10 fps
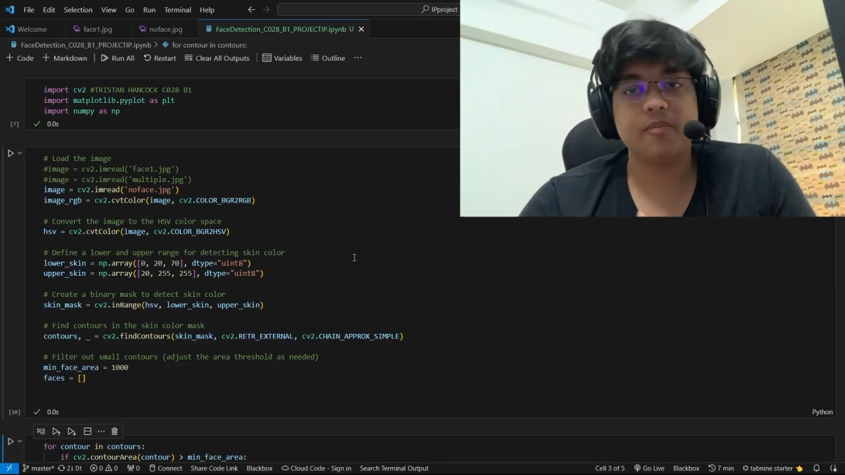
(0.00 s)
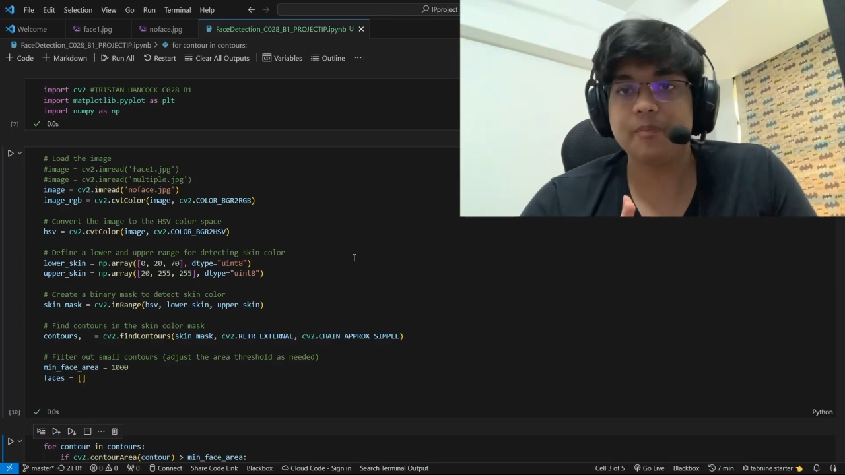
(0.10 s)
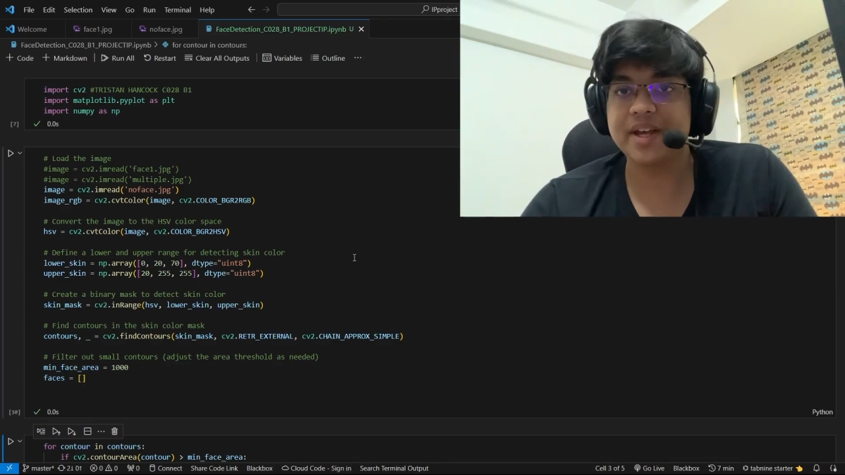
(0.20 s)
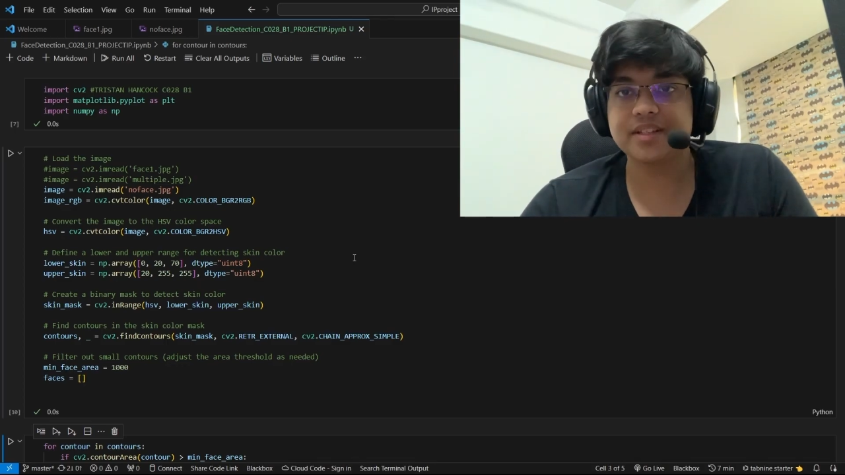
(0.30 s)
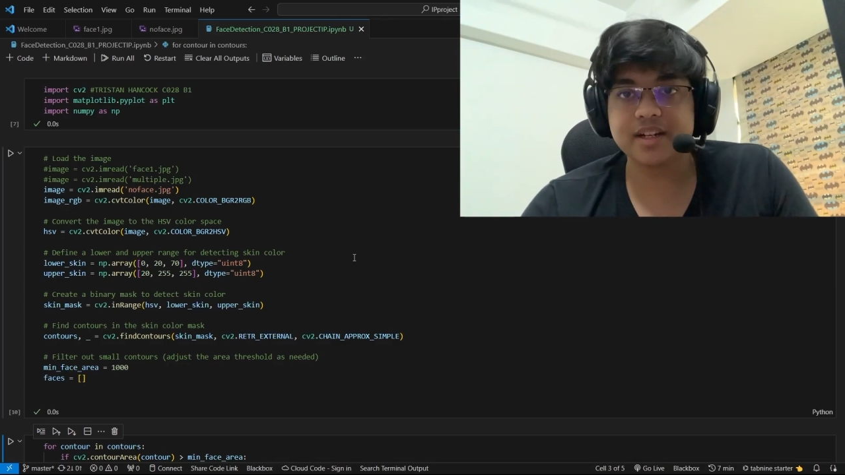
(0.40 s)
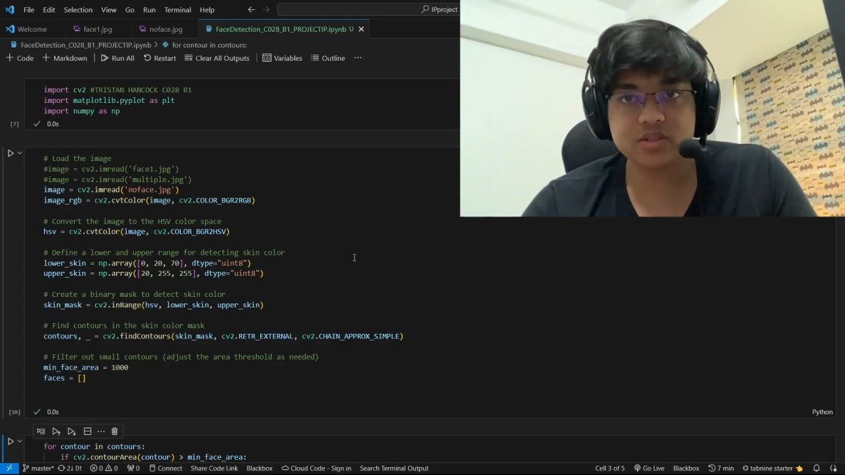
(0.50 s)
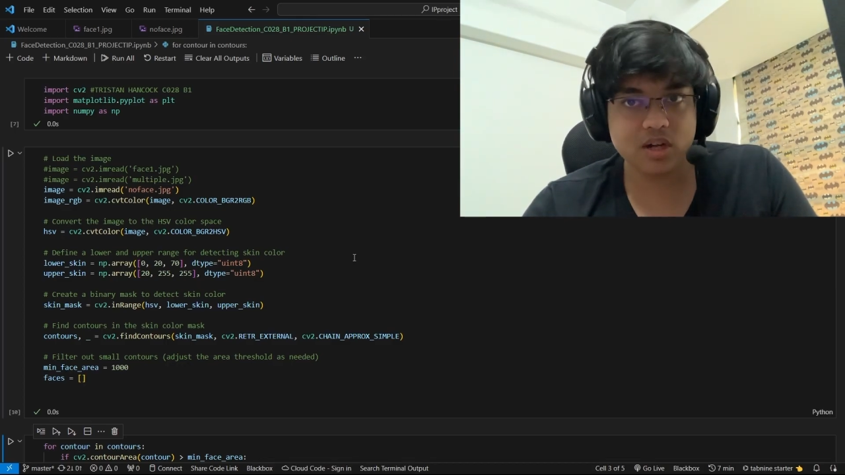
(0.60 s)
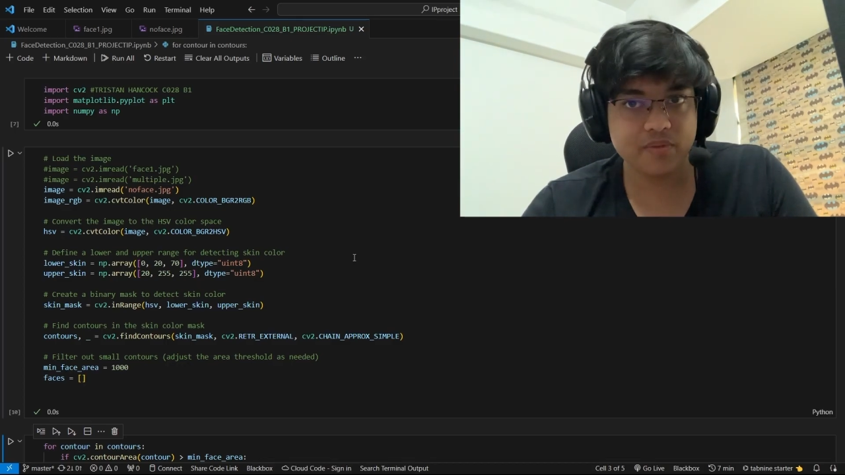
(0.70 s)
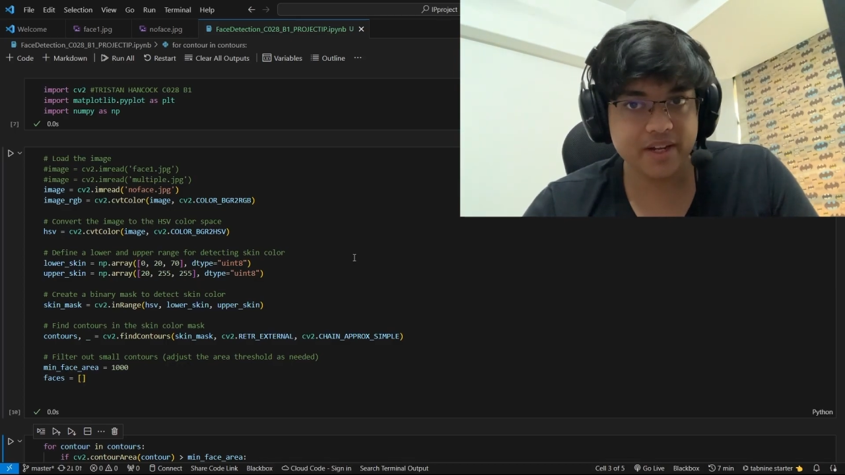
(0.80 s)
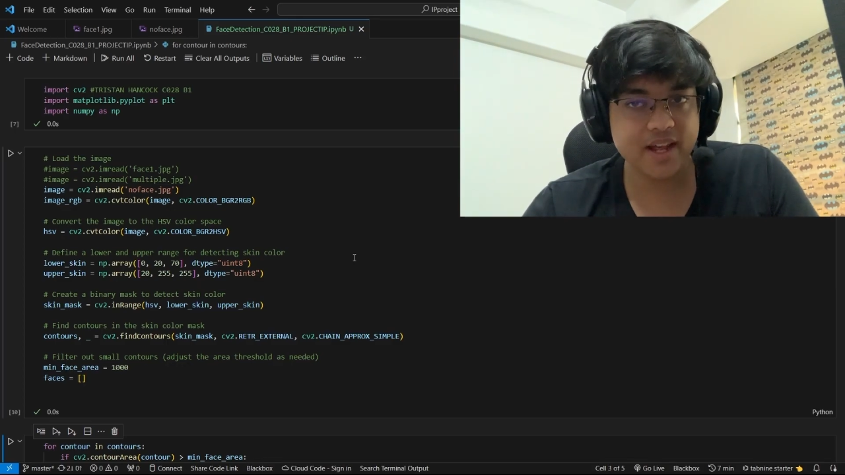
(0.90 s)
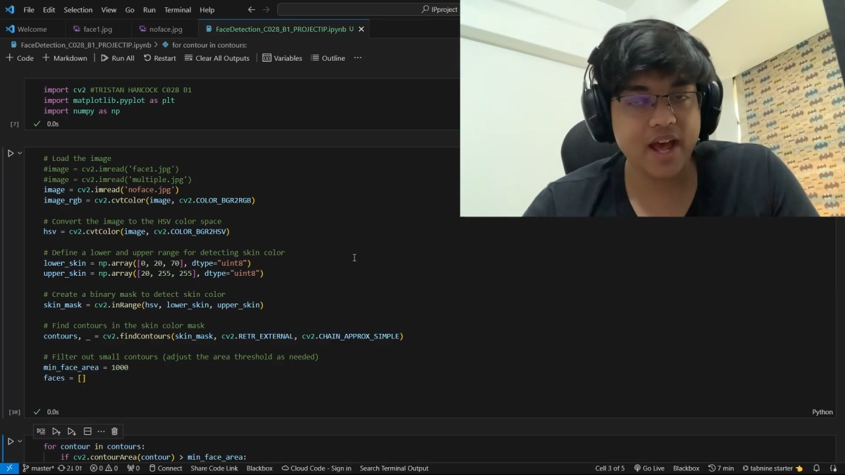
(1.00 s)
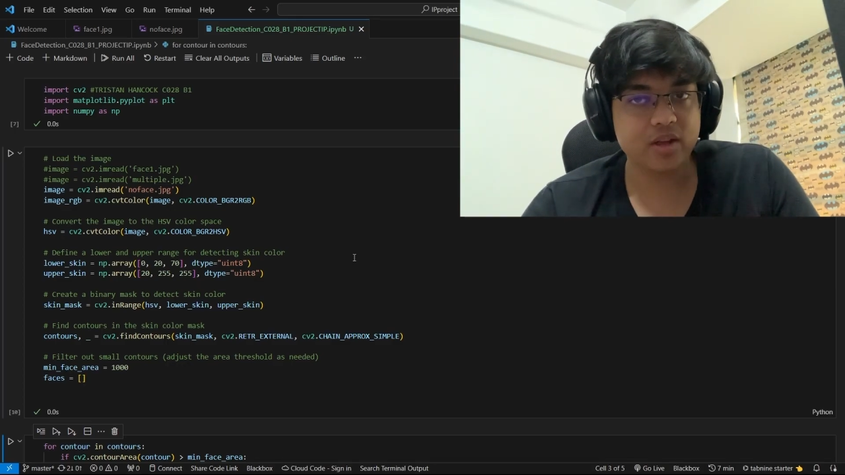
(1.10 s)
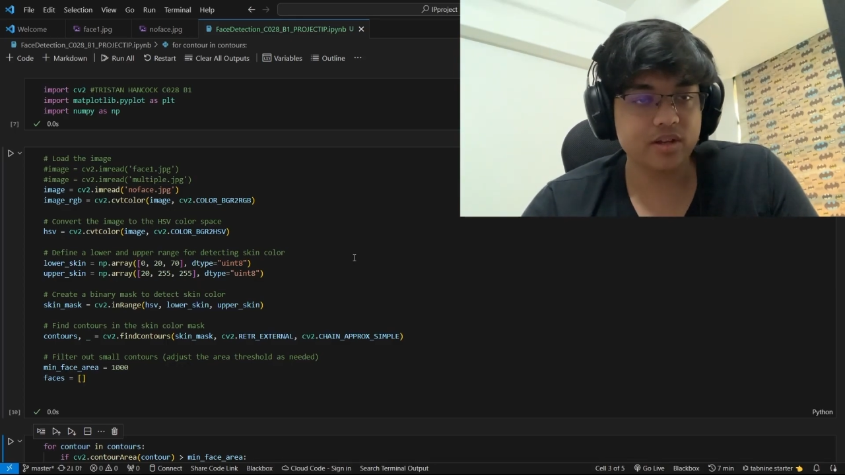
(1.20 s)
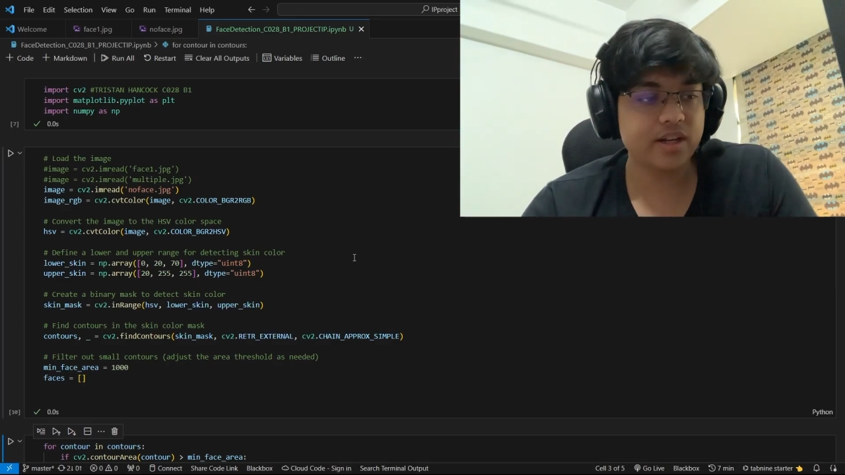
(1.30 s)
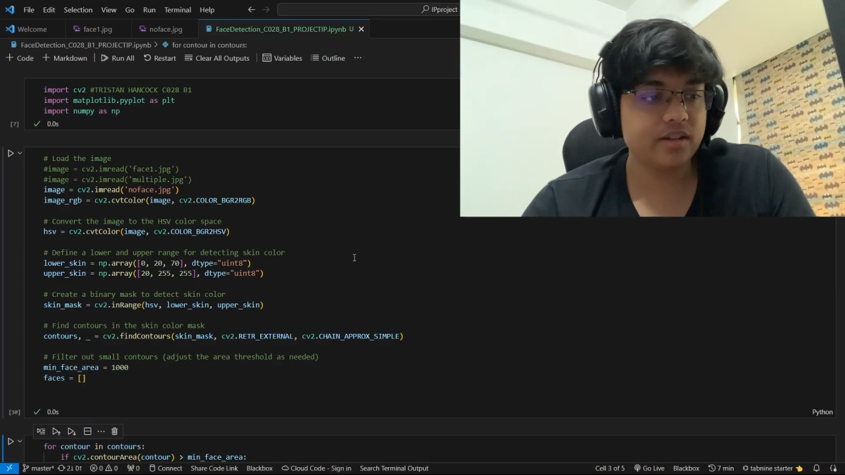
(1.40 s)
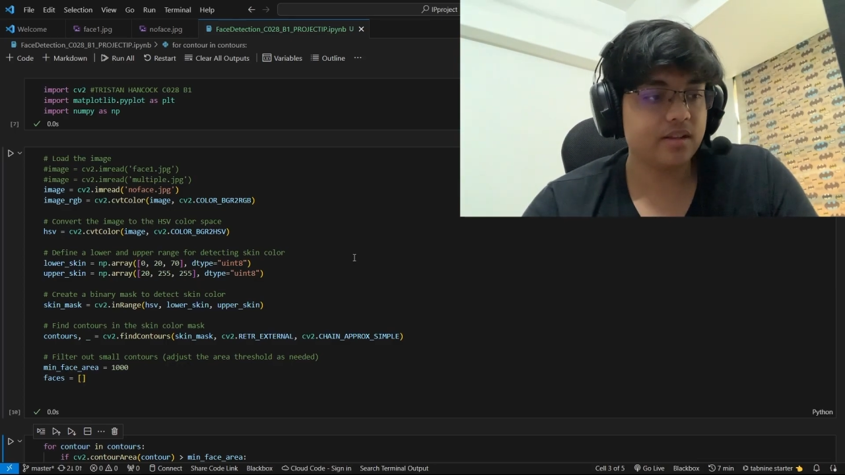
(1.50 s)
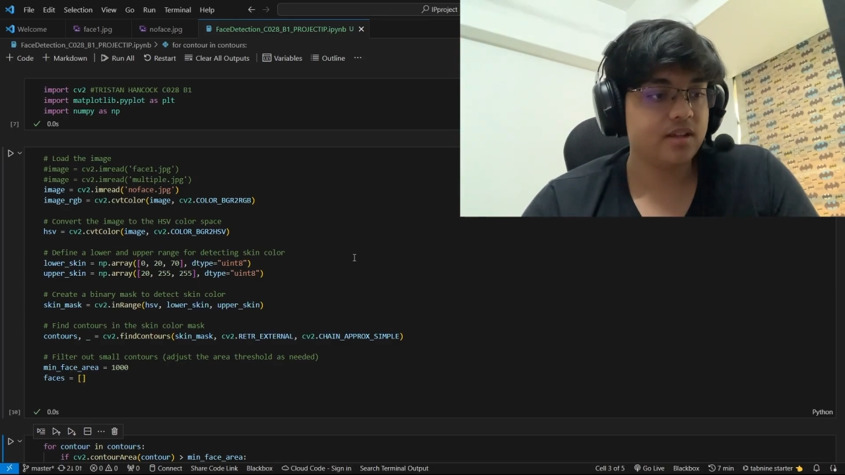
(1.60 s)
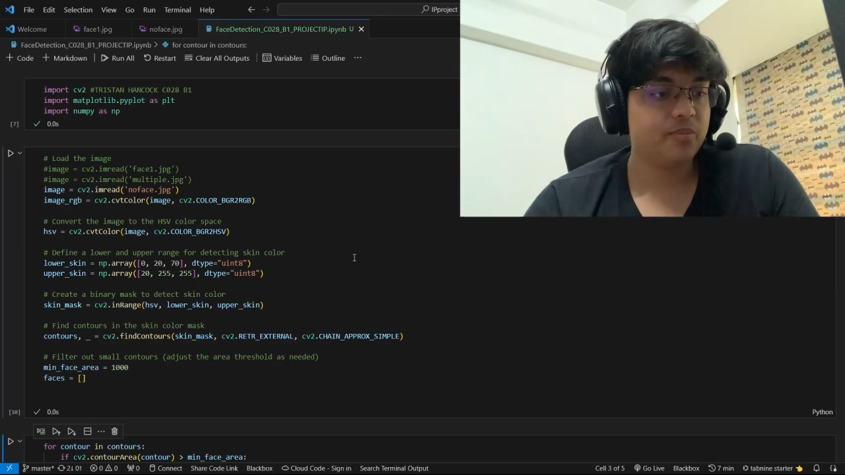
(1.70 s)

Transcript: method is not very accurate